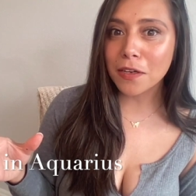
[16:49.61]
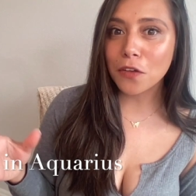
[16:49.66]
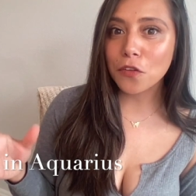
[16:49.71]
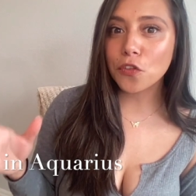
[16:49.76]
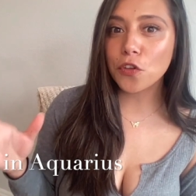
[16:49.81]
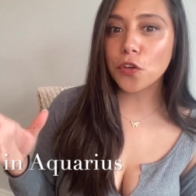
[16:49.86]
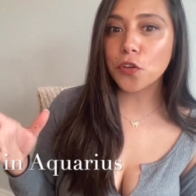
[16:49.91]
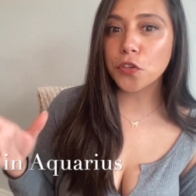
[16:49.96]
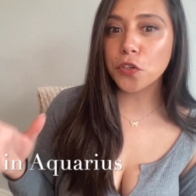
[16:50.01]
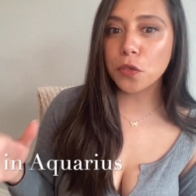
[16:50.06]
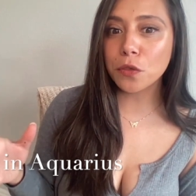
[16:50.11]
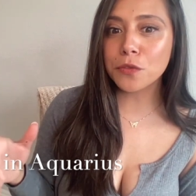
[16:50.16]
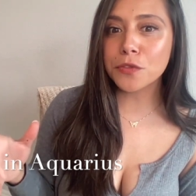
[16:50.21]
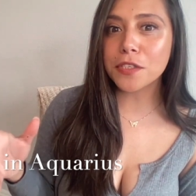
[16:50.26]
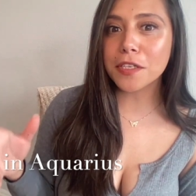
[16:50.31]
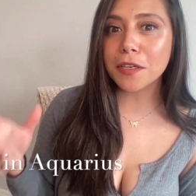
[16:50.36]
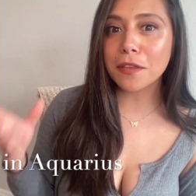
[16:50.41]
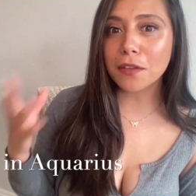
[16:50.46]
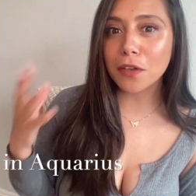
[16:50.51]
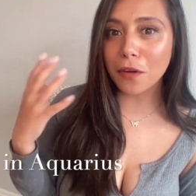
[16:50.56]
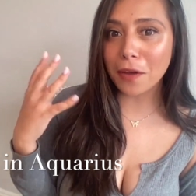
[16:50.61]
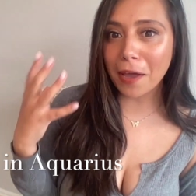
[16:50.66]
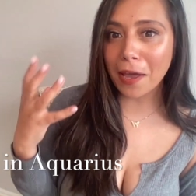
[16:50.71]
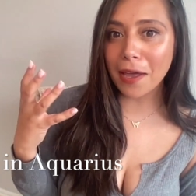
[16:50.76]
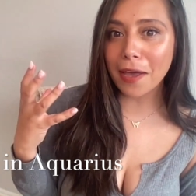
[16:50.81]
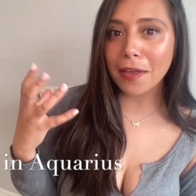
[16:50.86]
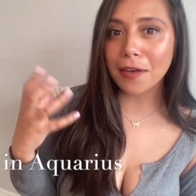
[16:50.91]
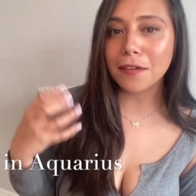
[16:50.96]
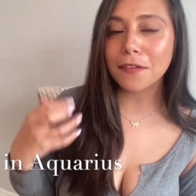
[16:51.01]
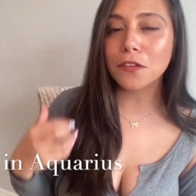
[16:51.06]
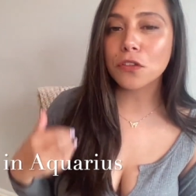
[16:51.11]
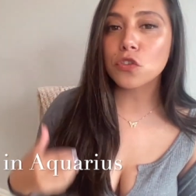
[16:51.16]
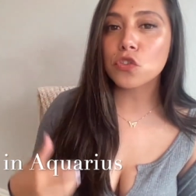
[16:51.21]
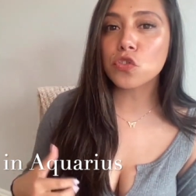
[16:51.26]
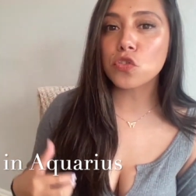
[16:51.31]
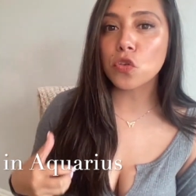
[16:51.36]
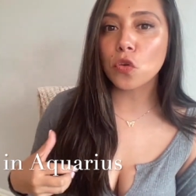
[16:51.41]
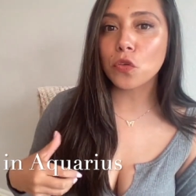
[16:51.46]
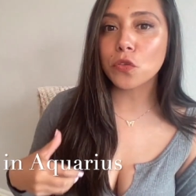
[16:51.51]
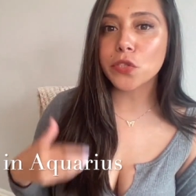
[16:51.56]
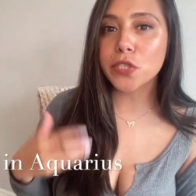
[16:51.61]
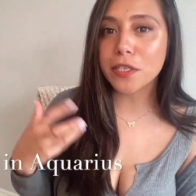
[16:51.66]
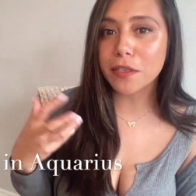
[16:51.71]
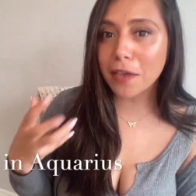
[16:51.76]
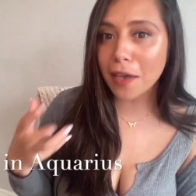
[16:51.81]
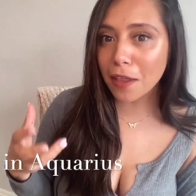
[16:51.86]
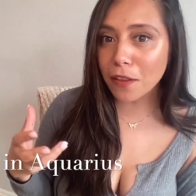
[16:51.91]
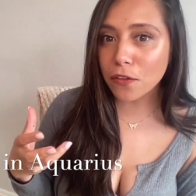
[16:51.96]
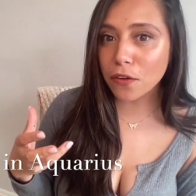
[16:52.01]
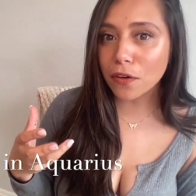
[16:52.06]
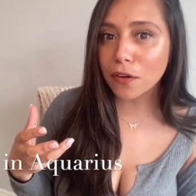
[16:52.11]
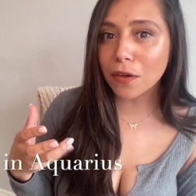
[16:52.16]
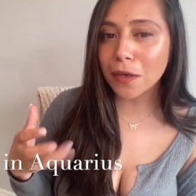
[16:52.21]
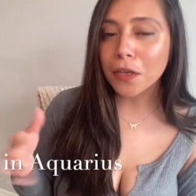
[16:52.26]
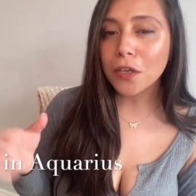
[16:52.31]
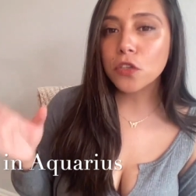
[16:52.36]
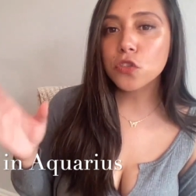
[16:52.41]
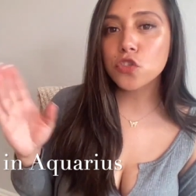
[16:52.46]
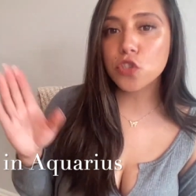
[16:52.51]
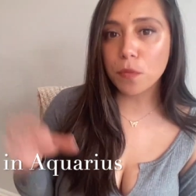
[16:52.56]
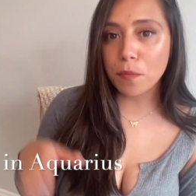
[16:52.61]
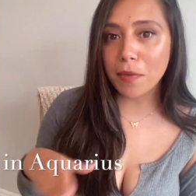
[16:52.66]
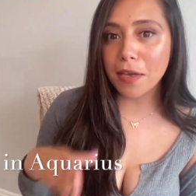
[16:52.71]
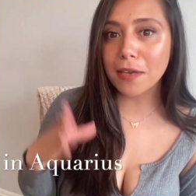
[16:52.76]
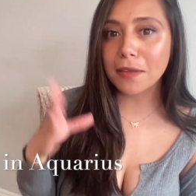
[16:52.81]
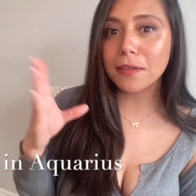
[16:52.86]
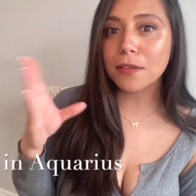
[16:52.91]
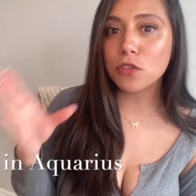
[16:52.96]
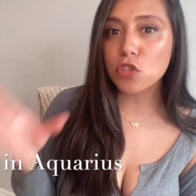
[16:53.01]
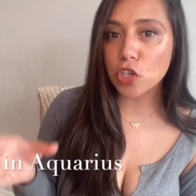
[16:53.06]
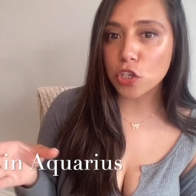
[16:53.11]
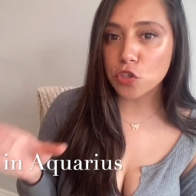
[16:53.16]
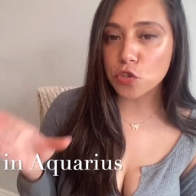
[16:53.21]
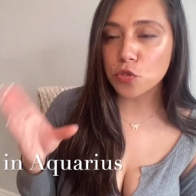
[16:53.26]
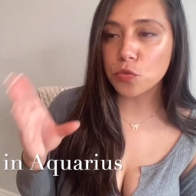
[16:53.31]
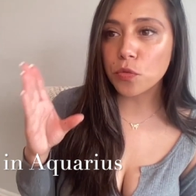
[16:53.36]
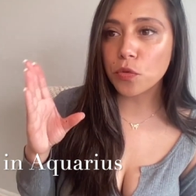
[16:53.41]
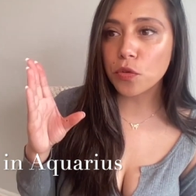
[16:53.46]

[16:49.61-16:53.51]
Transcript: They're using their head and their soul together to make the judge,